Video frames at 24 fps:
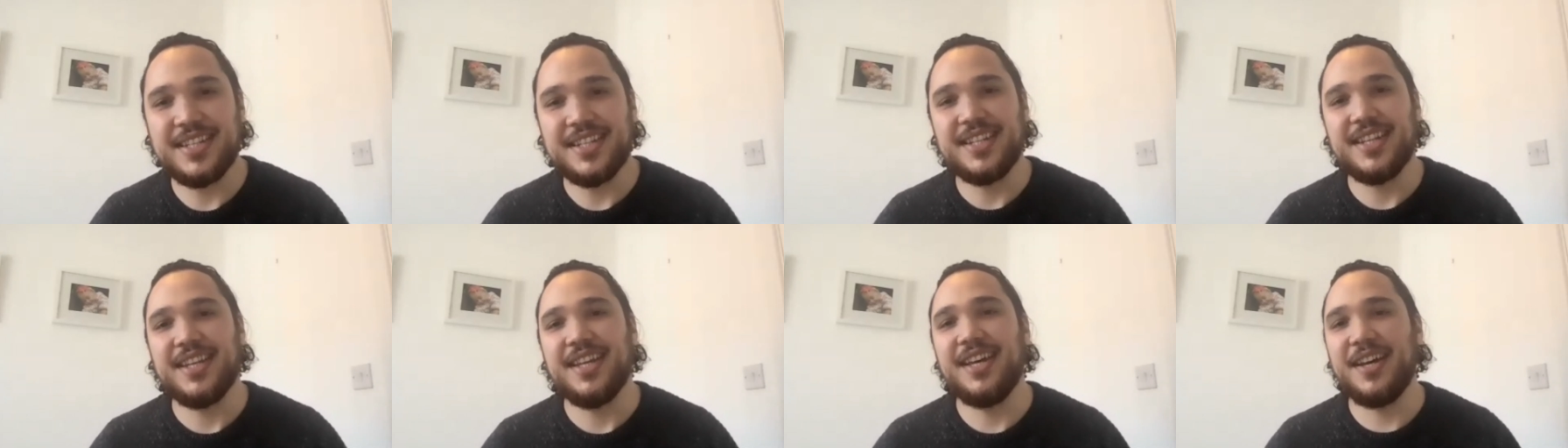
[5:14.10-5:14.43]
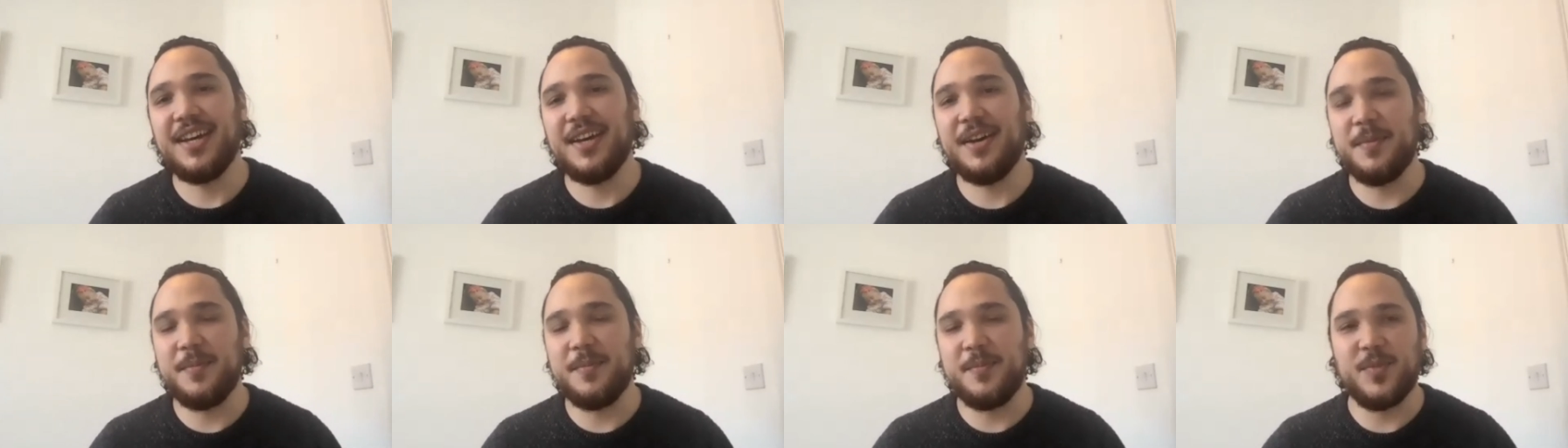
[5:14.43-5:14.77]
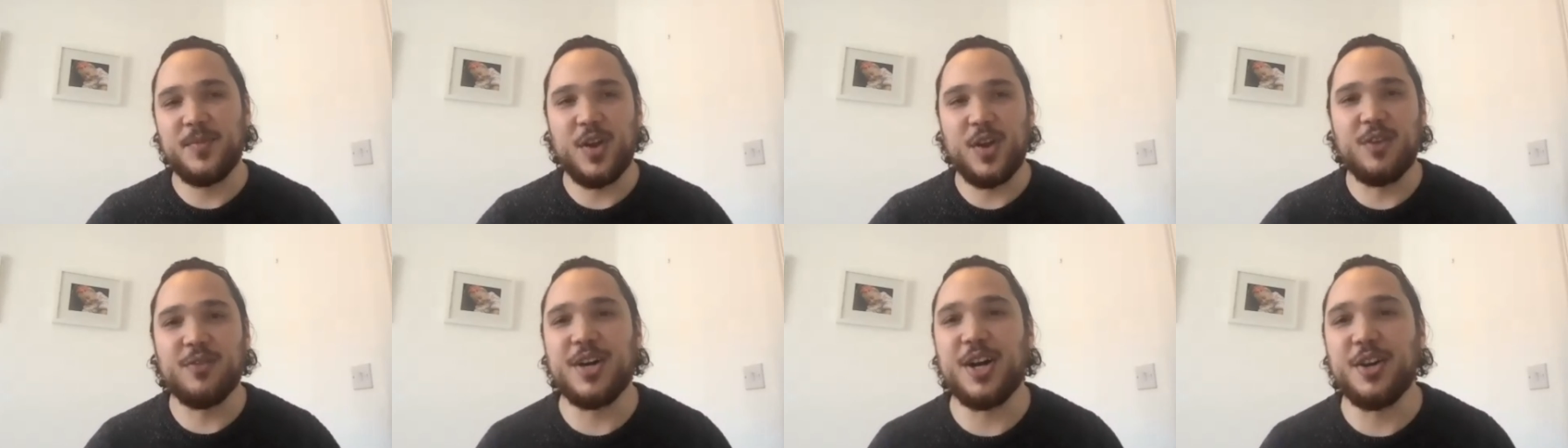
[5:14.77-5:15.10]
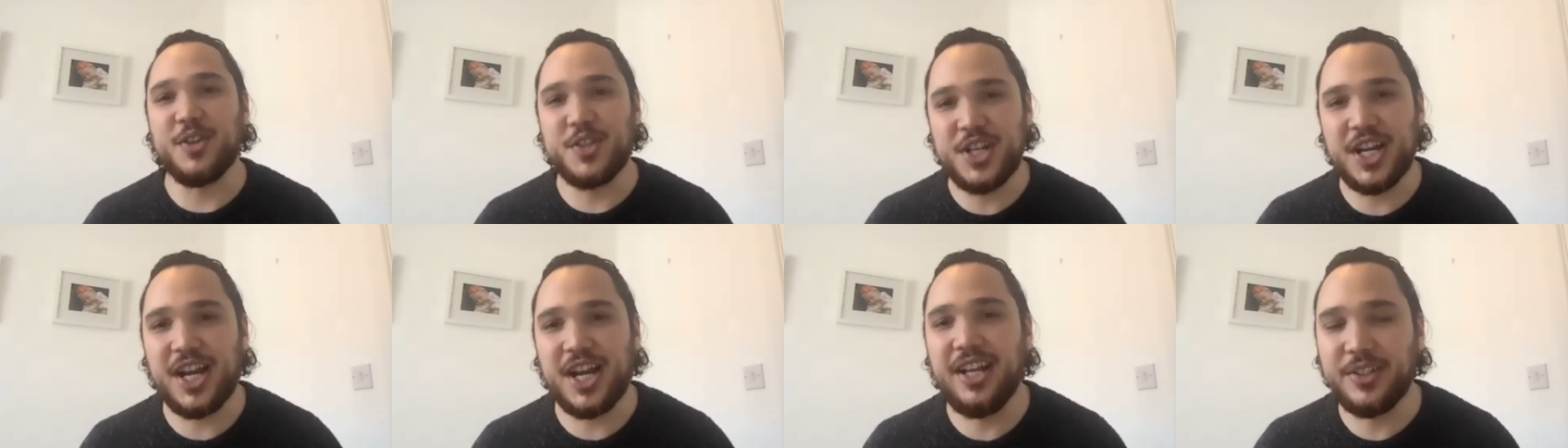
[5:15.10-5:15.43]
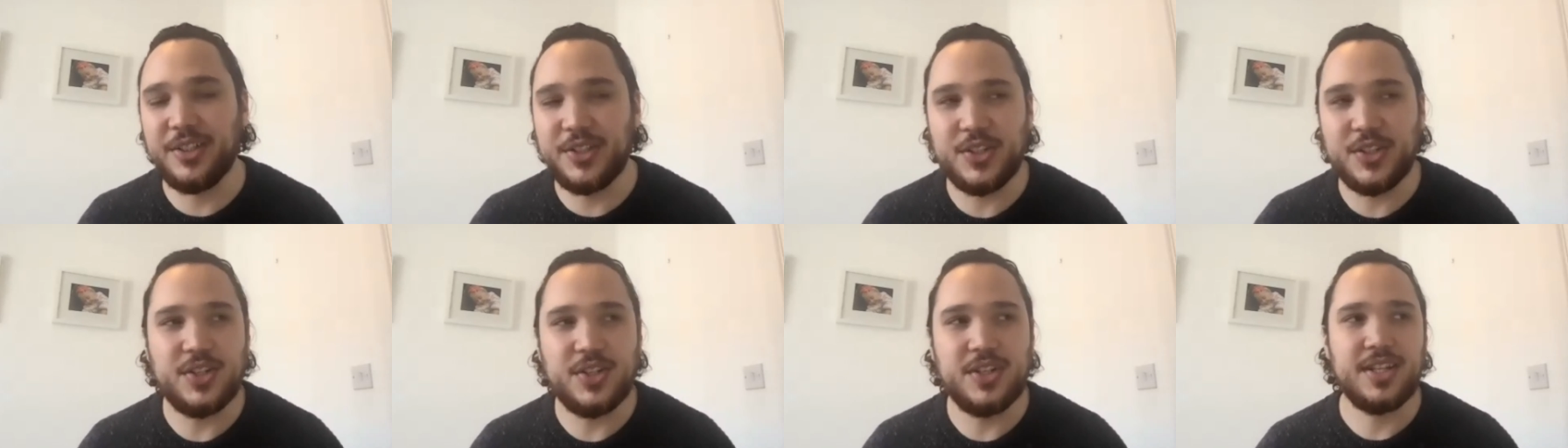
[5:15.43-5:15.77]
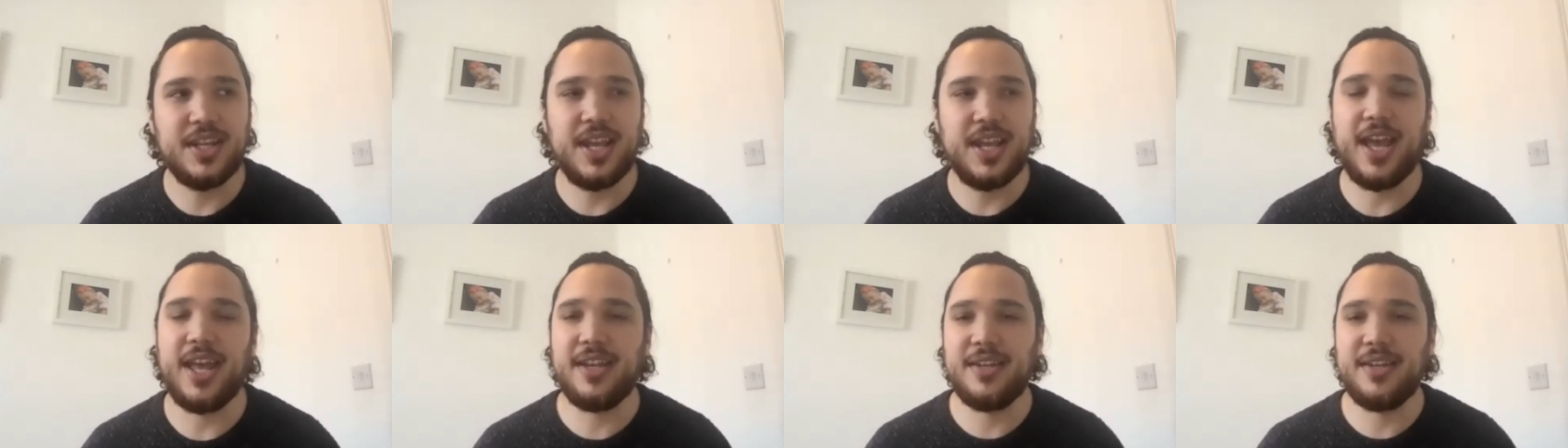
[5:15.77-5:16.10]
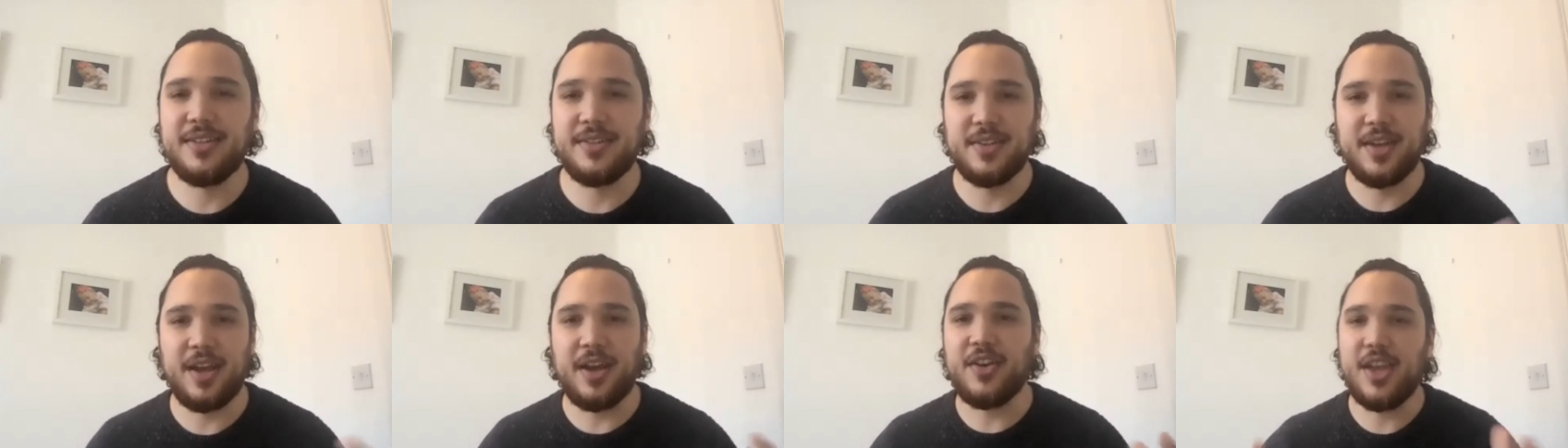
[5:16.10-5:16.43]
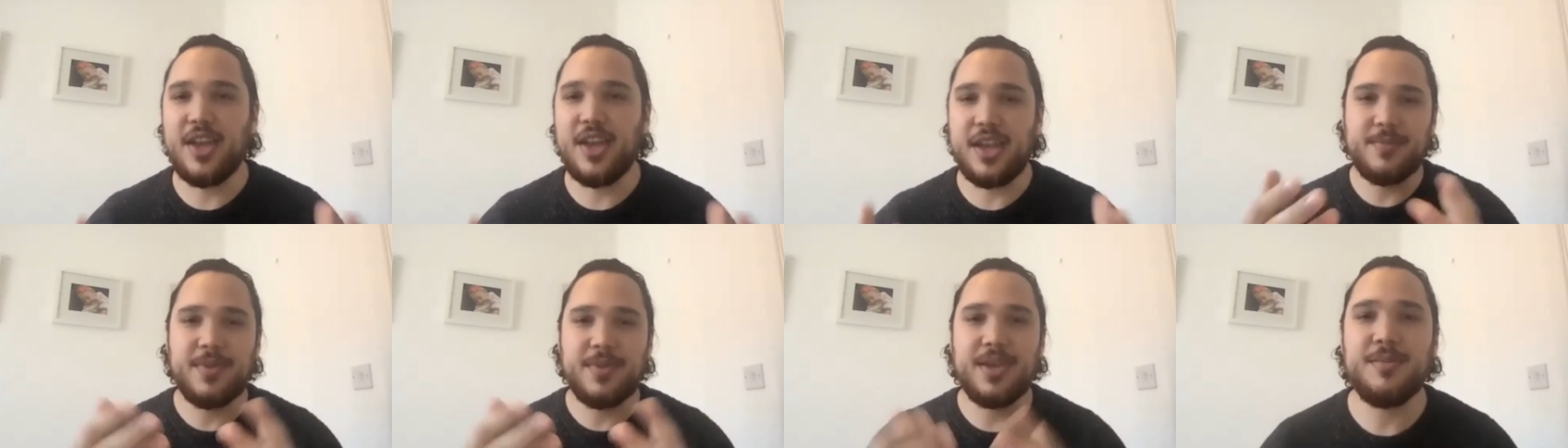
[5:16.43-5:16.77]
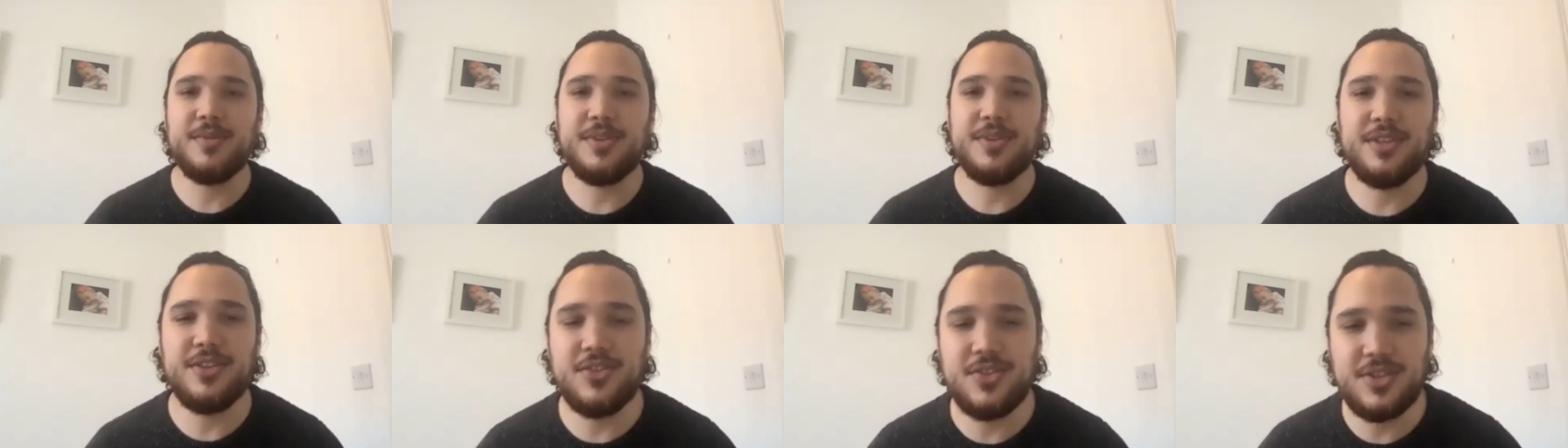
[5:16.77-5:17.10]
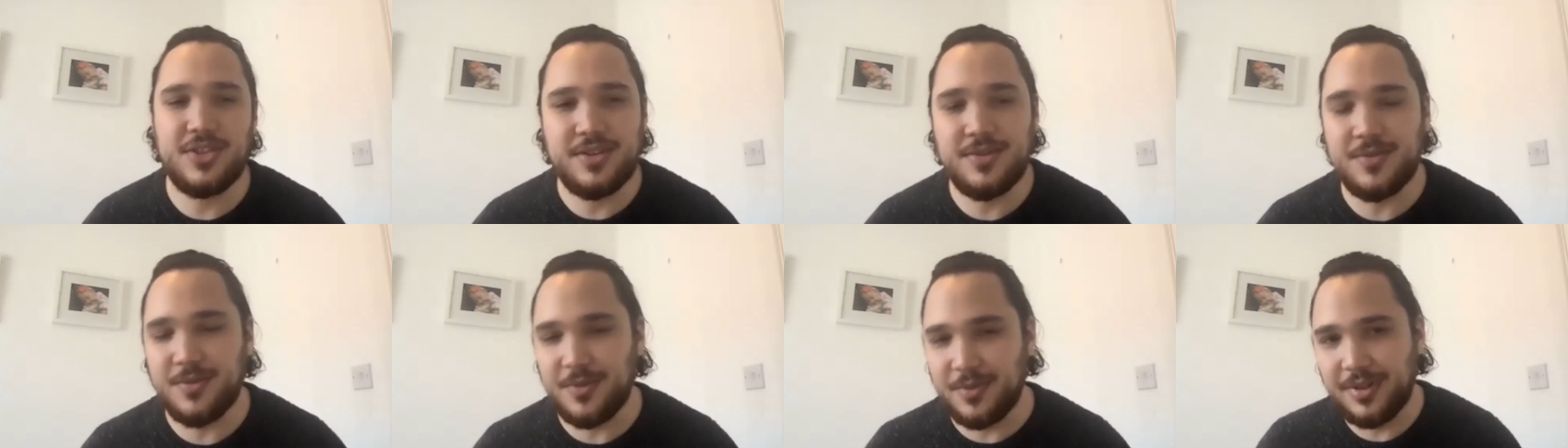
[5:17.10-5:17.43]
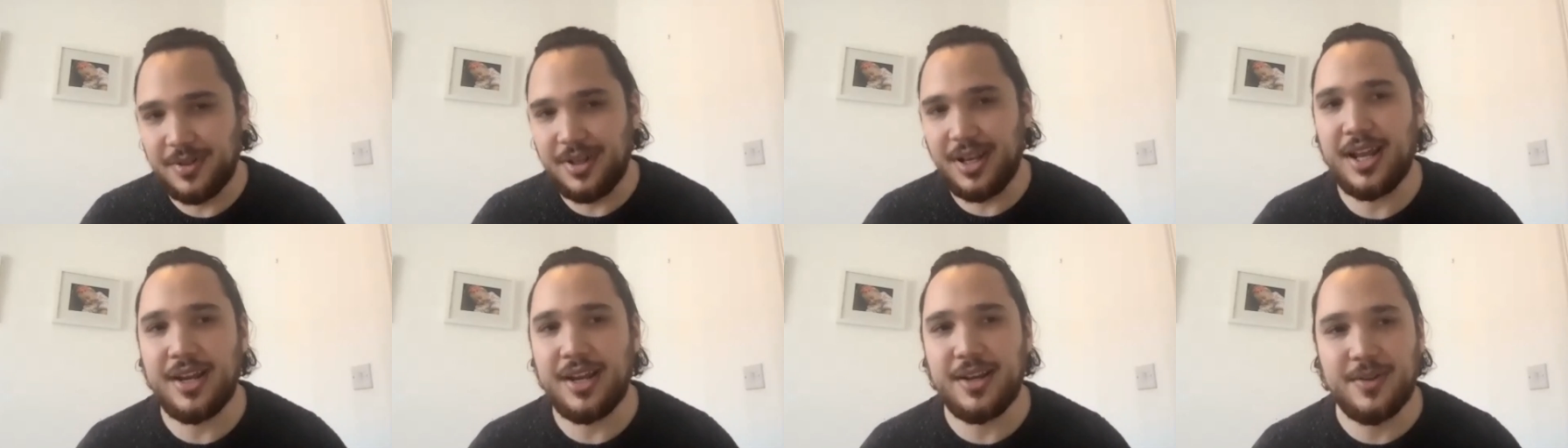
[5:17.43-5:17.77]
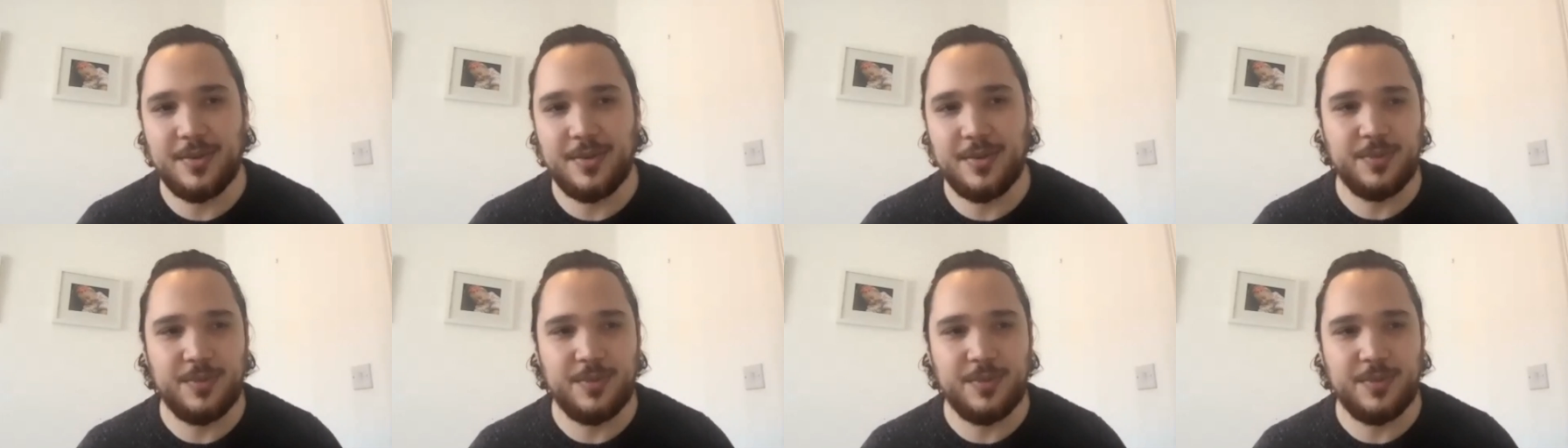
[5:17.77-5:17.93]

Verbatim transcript: um, of our childhood and okay maybe you didn't like